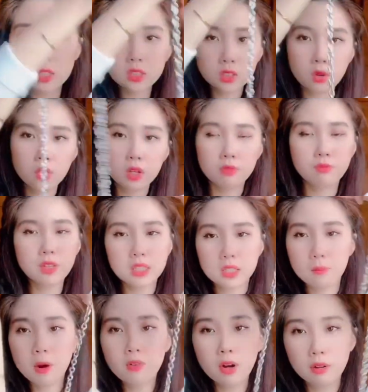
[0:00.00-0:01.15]
So it fits
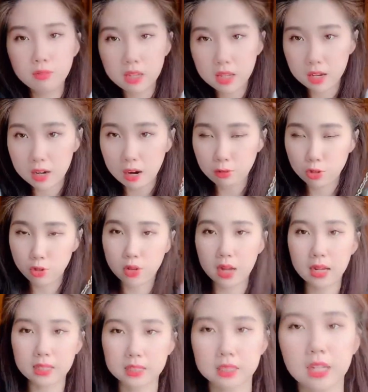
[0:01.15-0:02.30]
about roughly here, I'll show you guys